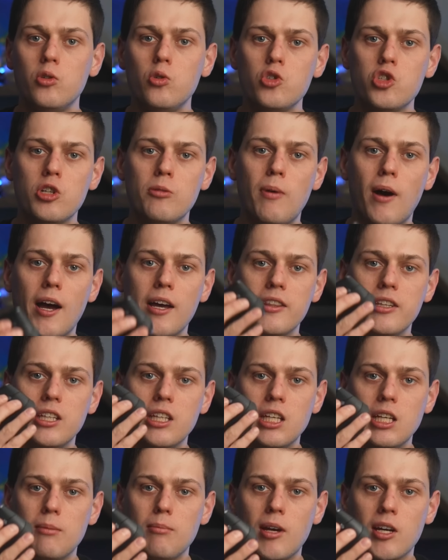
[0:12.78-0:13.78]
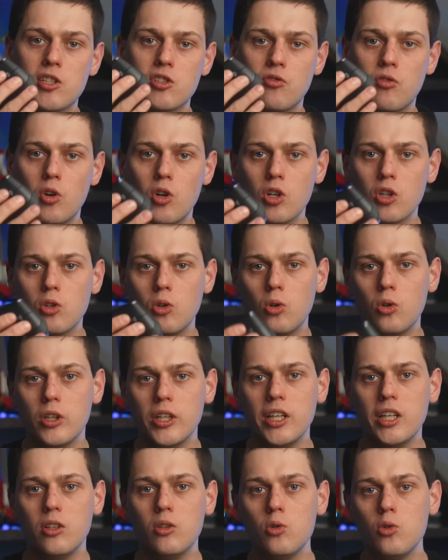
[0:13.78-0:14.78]
who should buy the MX Vertical
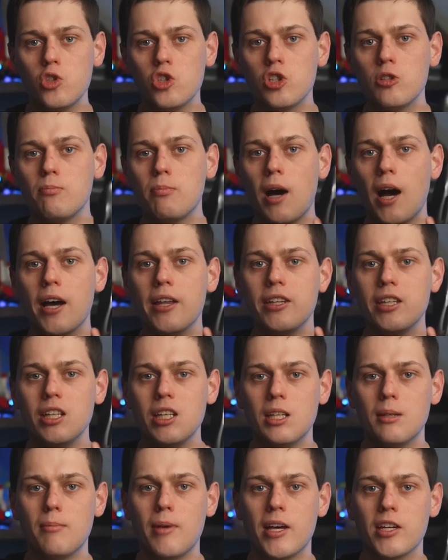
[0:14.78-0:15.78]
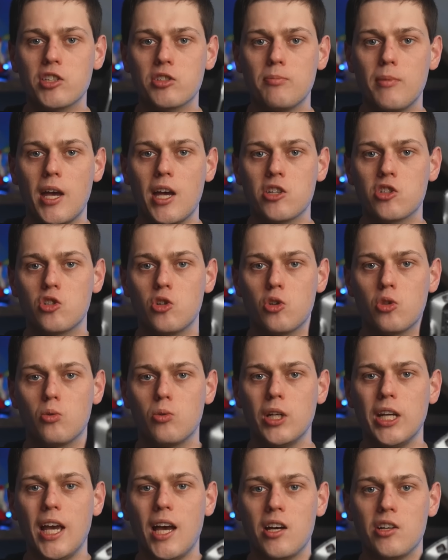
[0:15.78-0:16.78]
and who should buy the MX Master
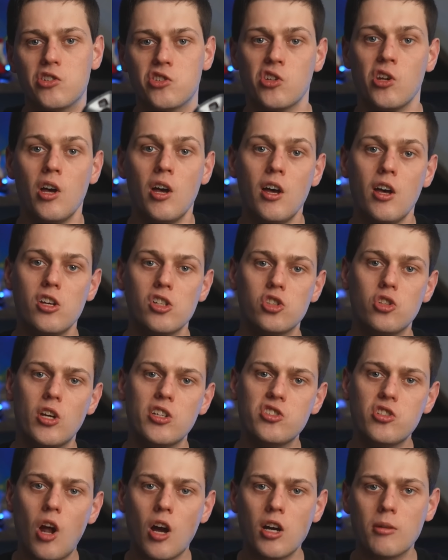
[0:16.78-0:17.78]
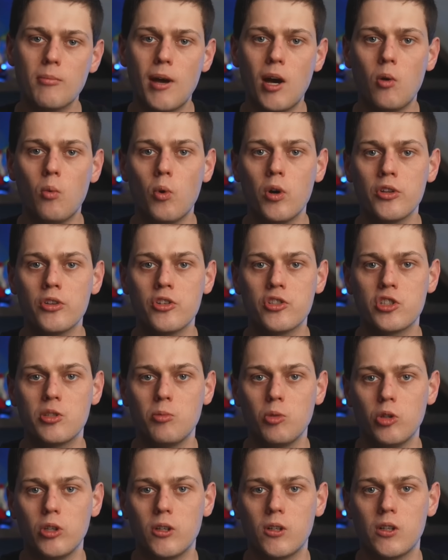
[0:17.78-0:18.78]
3S. So let's talk about what the
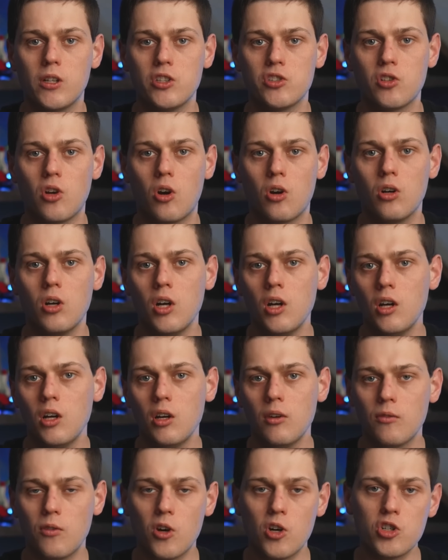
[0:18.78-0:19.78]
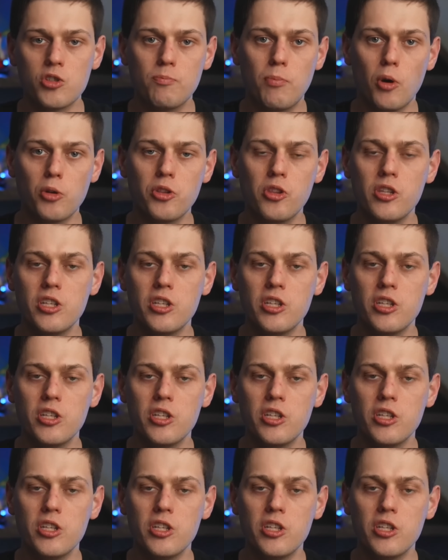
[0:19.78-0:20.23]
similarities are. First, both of